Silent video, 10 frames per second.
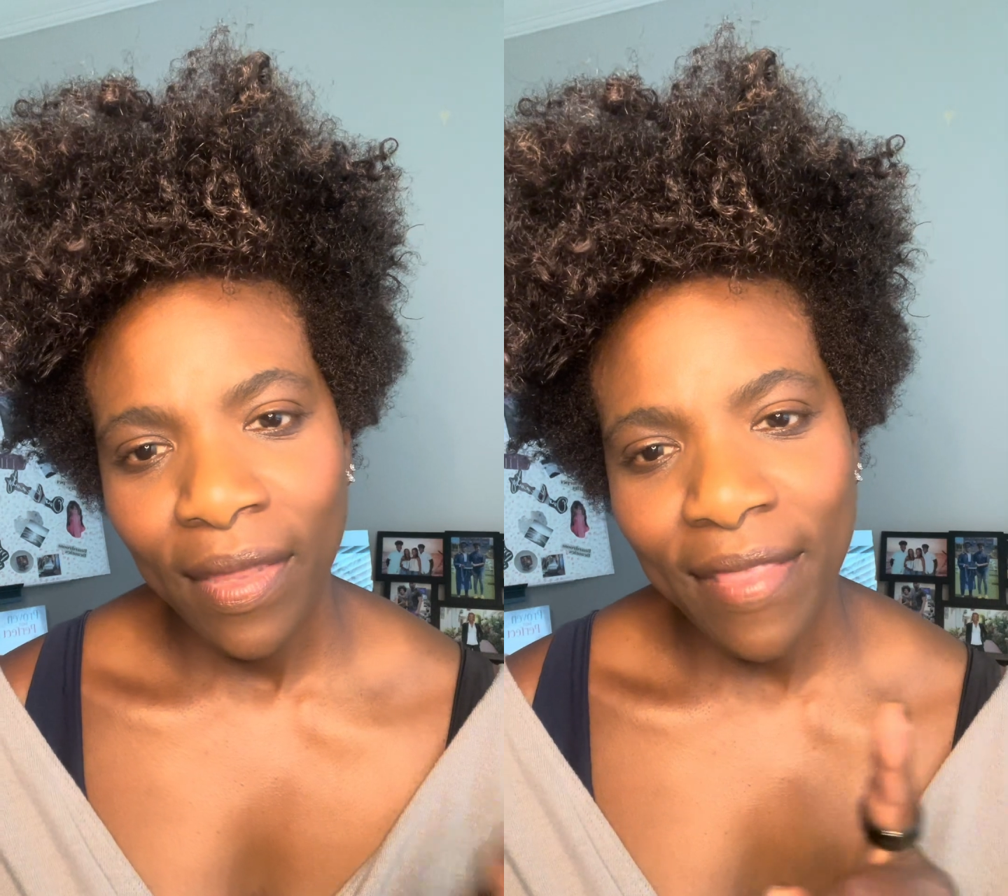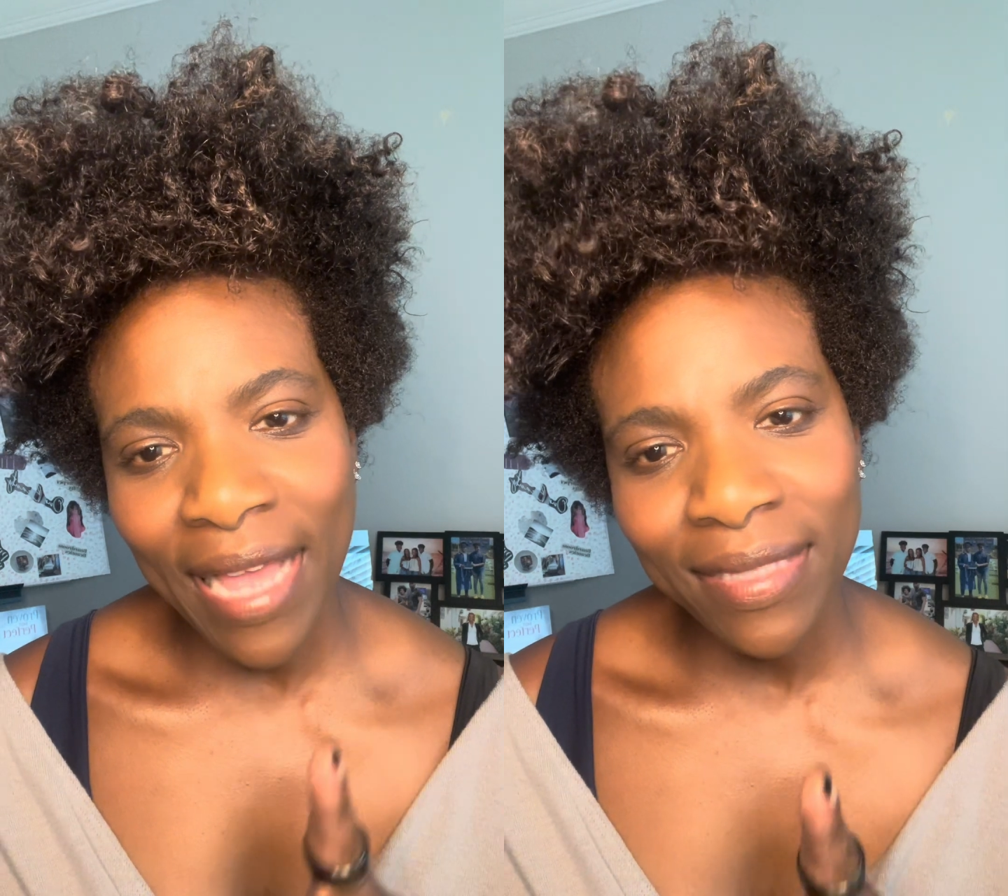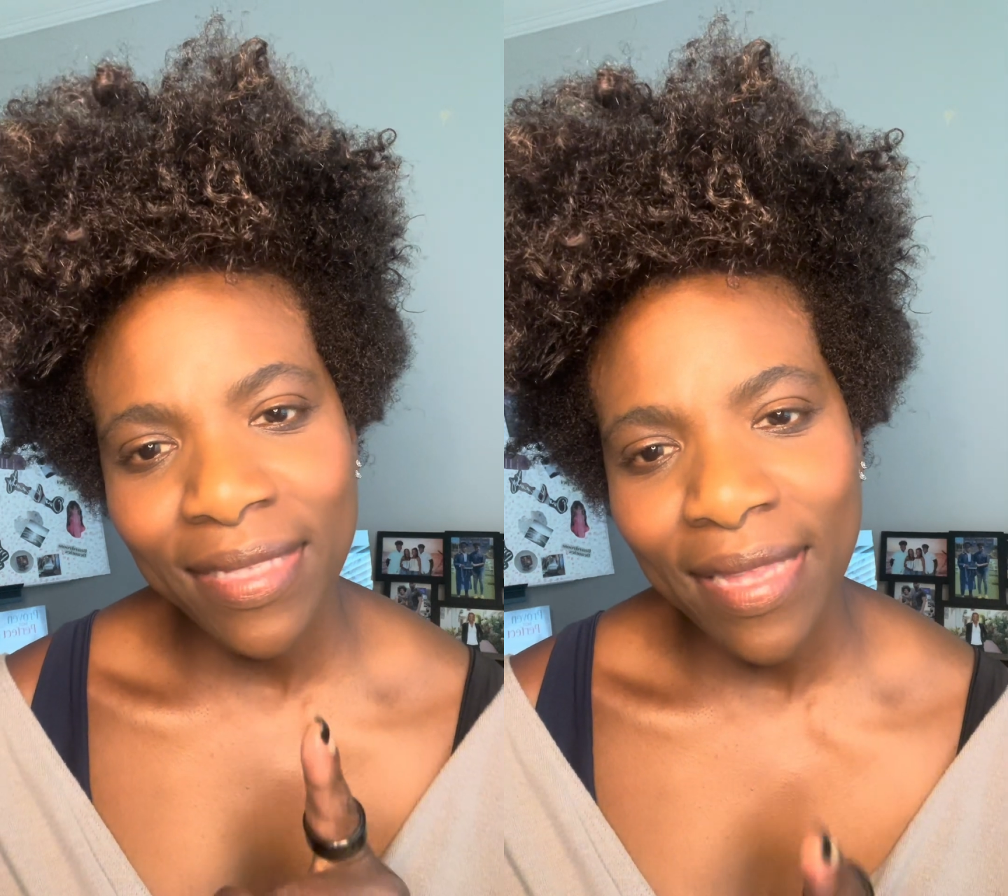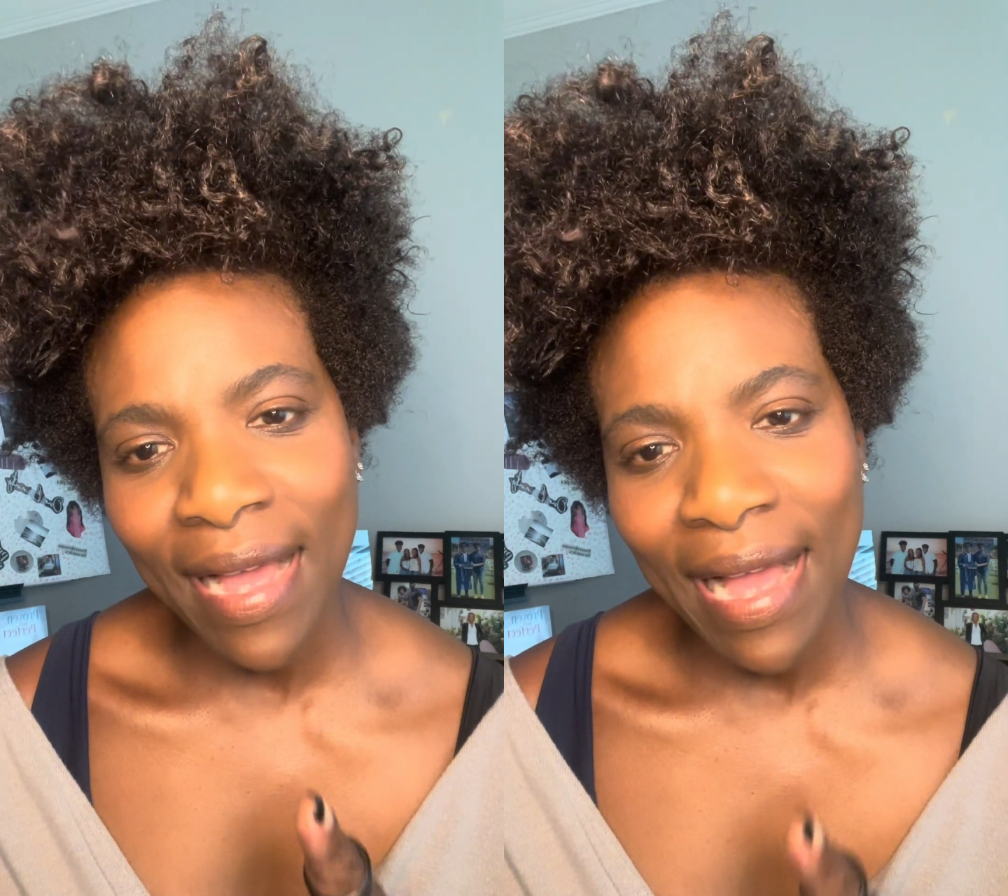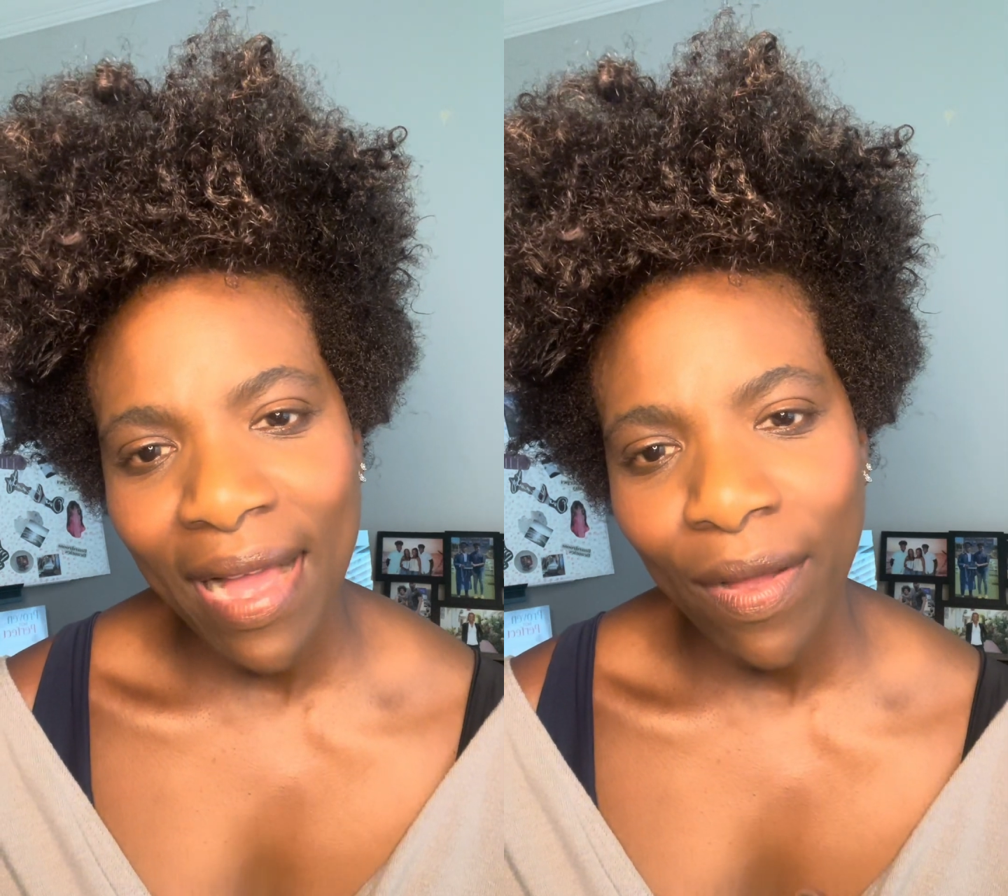That's the
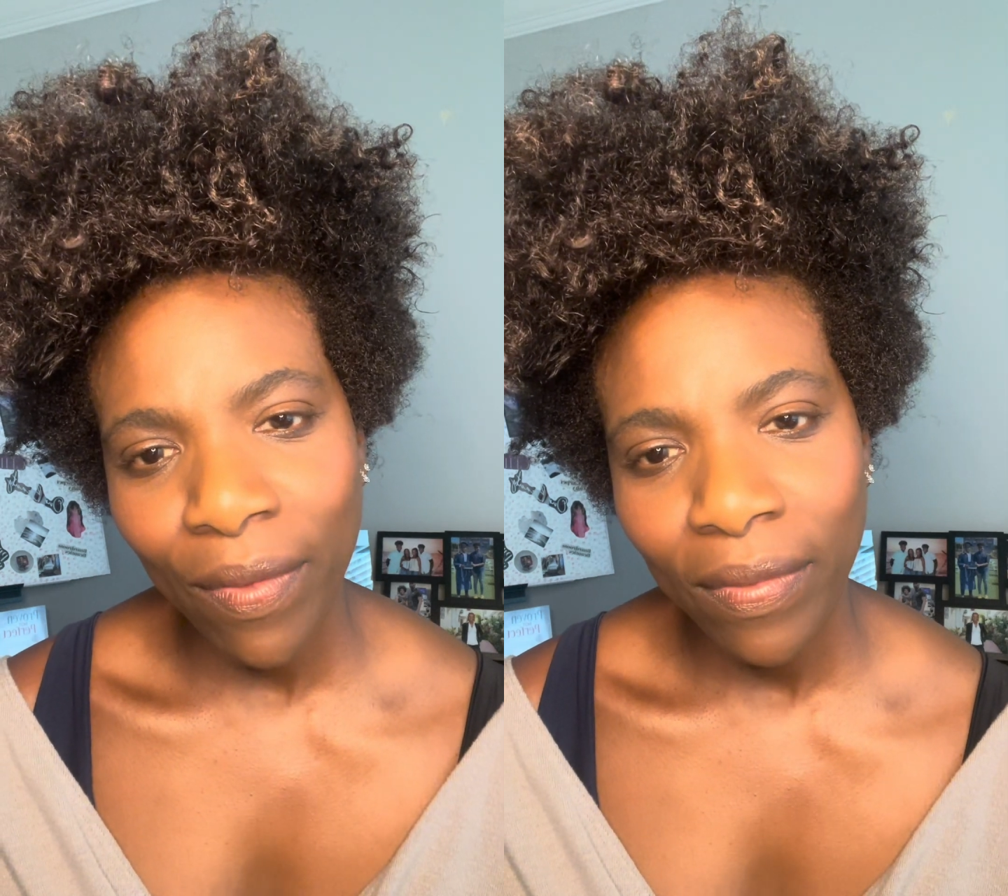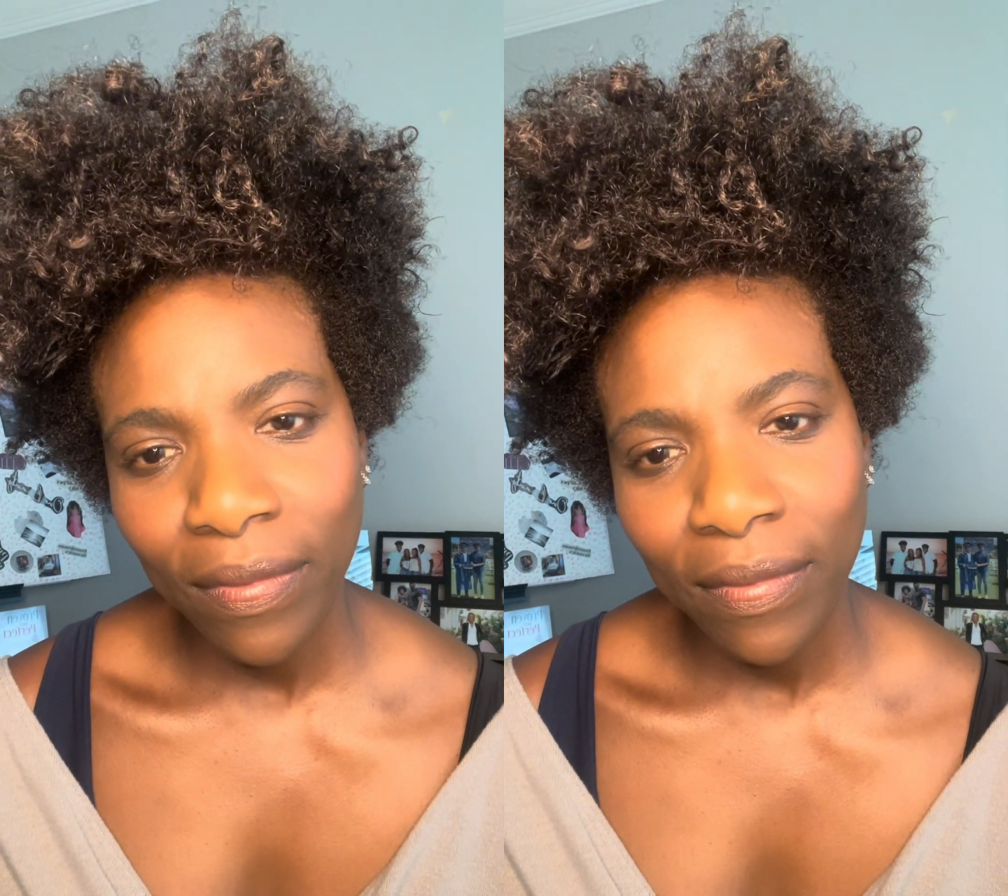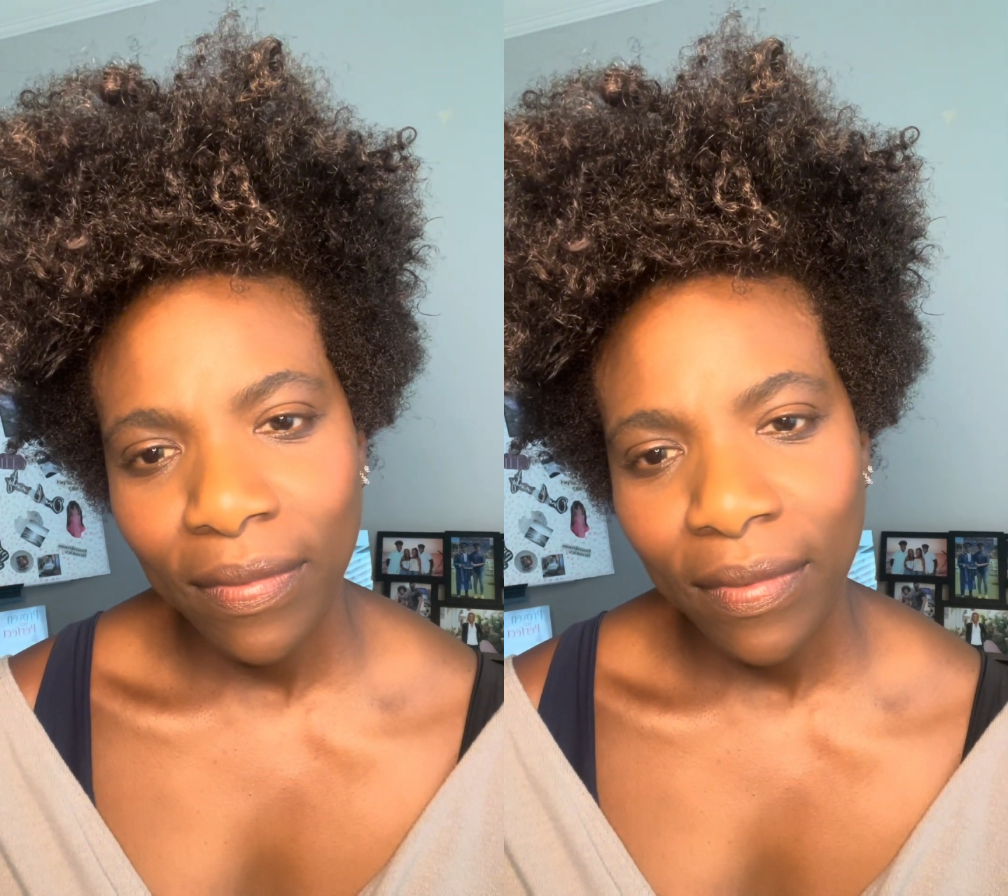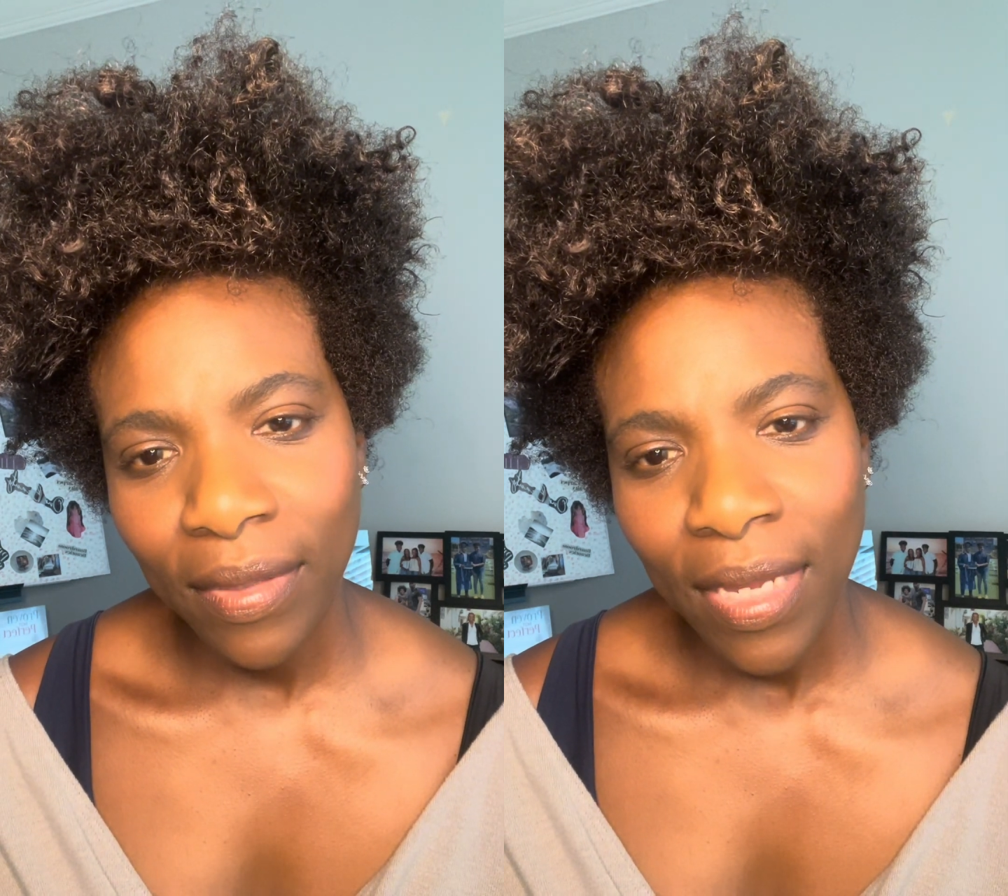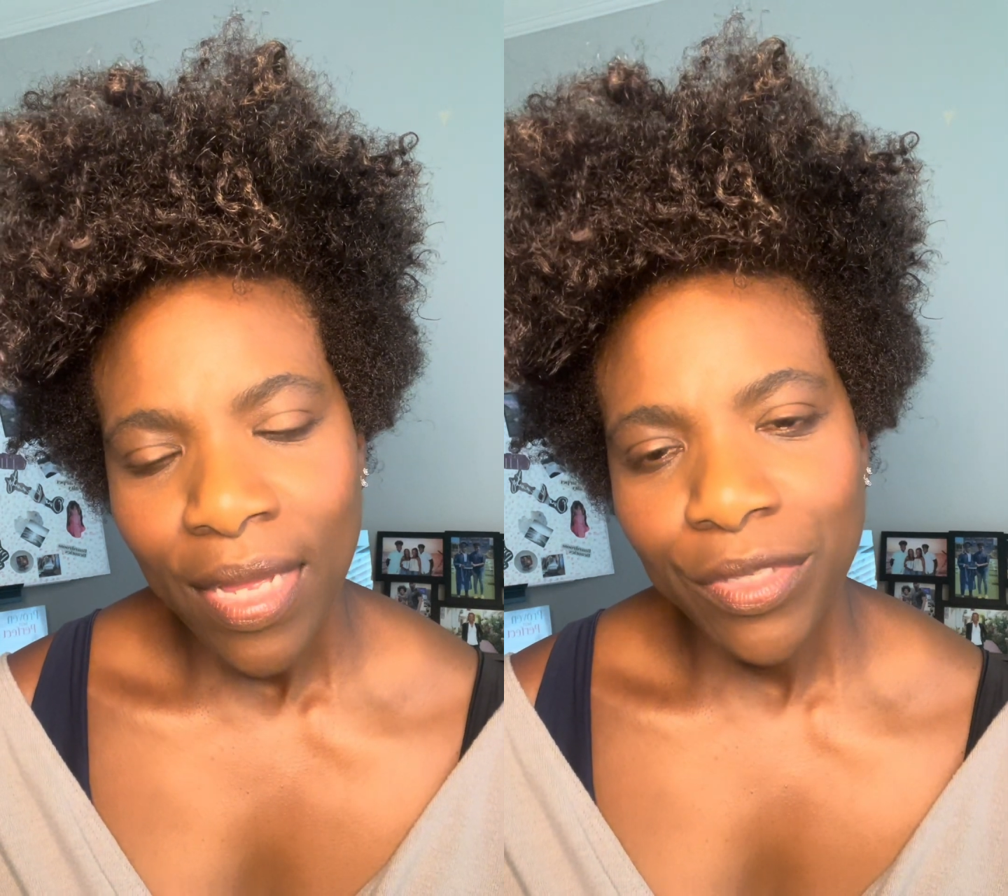how.
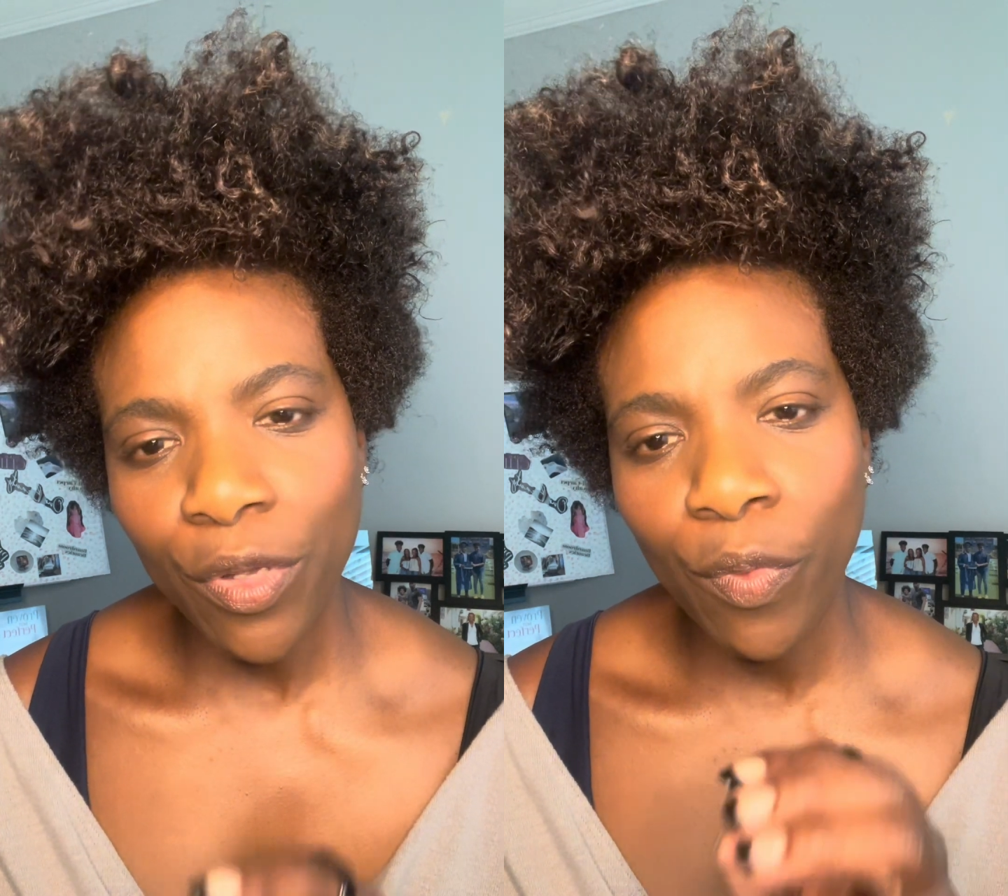So